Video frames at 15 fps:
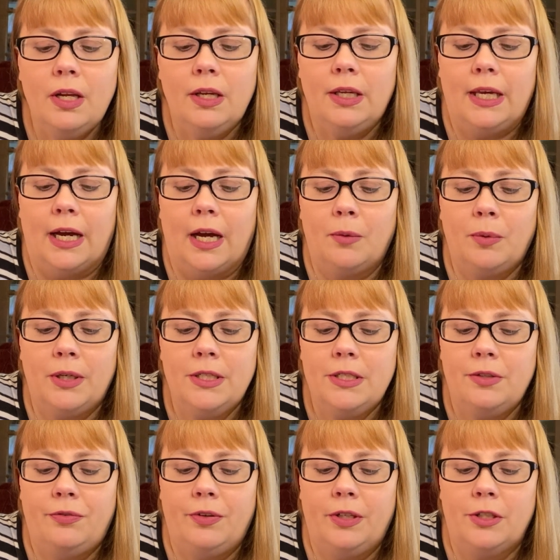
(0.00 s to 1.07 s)
yeah, I wanted
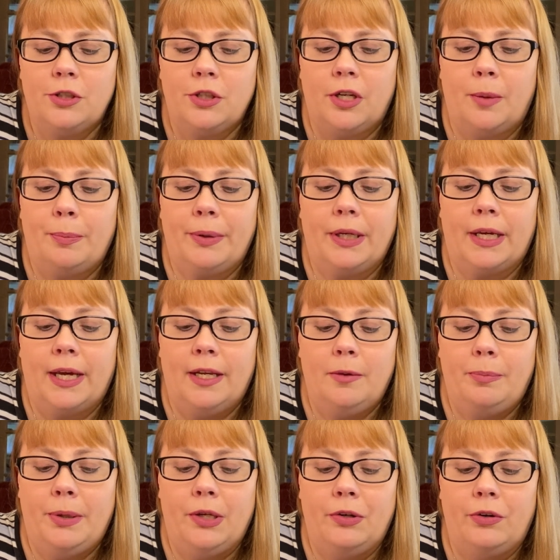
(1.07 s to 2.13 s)
to finish it up, but it kind
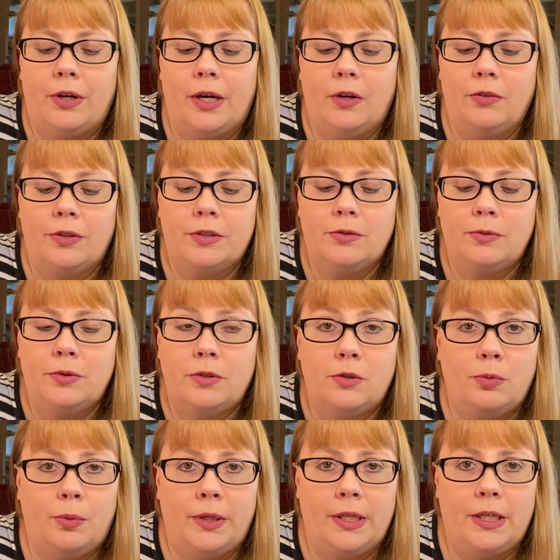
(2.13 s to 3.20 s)
of petered out. This was
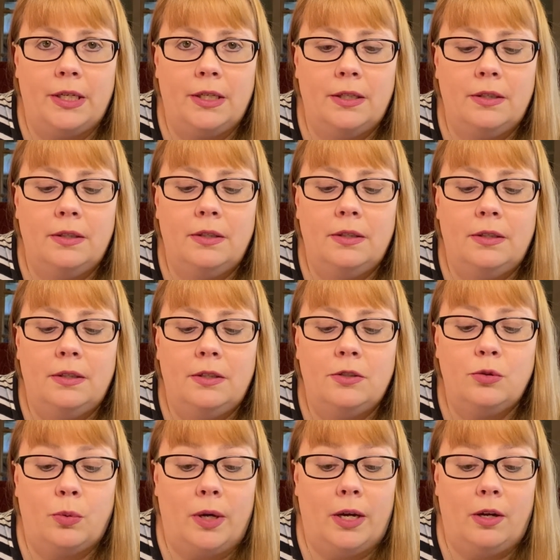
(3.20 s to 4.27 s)

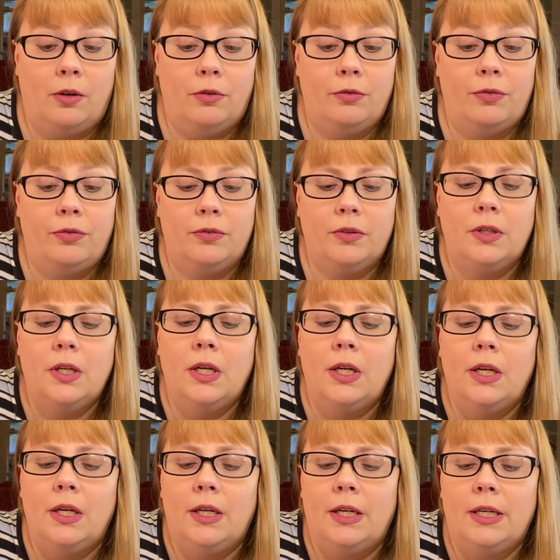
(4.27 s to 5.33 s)
2012.
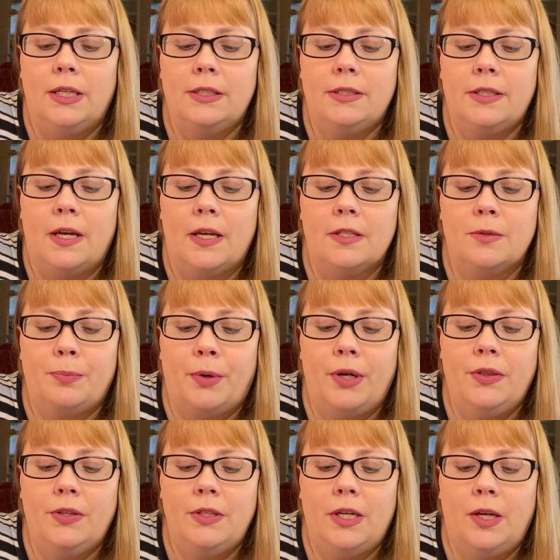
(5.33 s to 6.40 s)
It says,
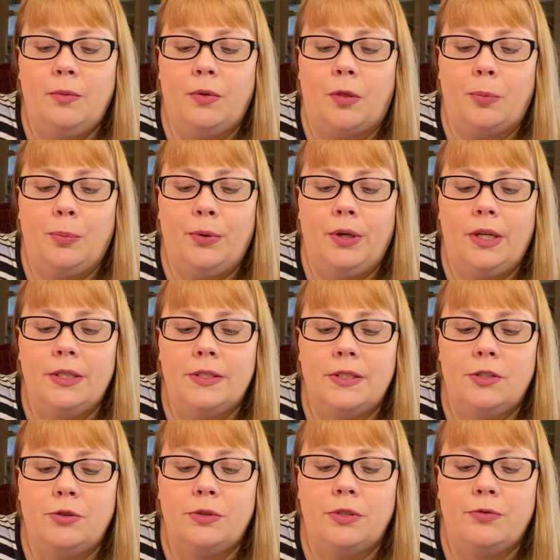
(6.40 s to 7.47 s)
brighten the day with the prettiest
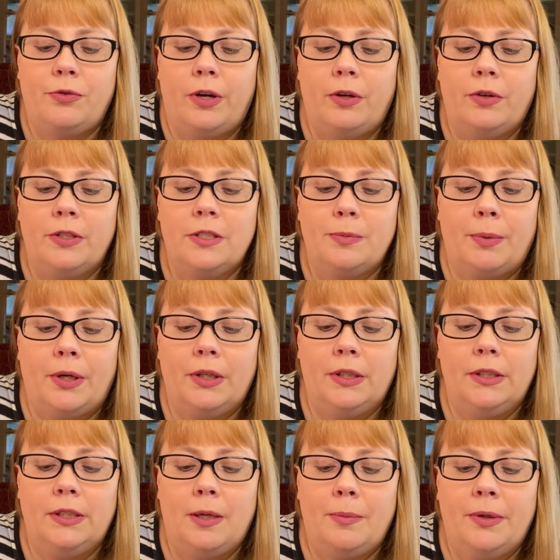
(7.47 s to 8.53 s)
citrus fragrance,
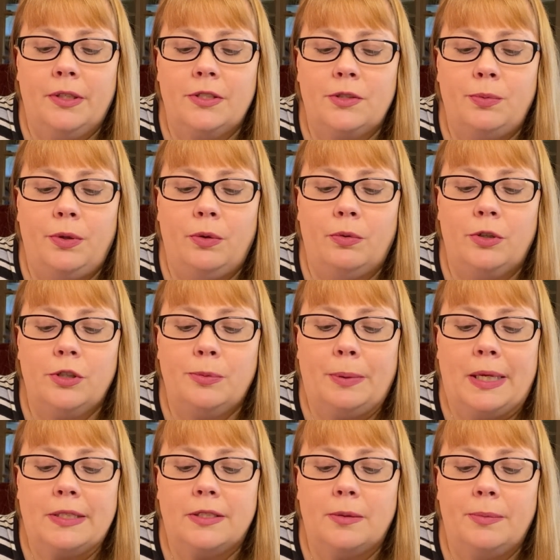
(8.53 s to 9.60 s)
sparkling lemon, sweet orange
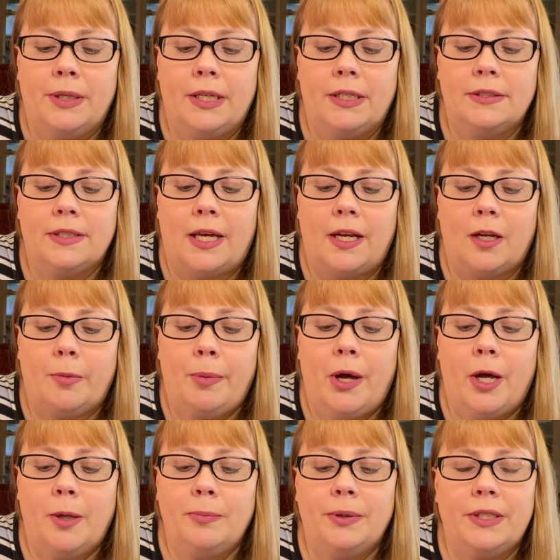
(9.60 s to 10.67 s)
blossom, and exotic
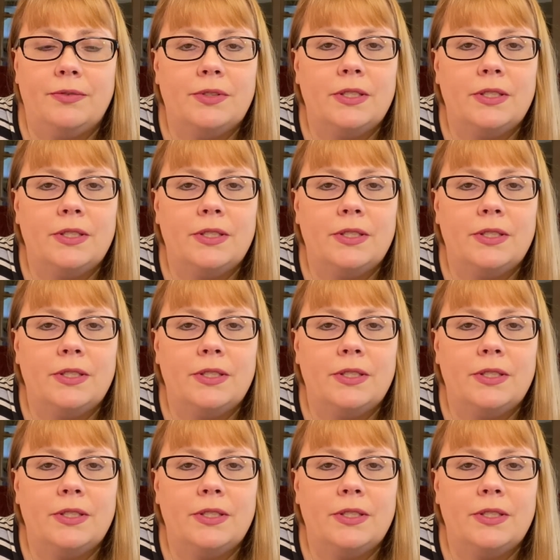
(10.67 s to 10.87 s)
palm leaves.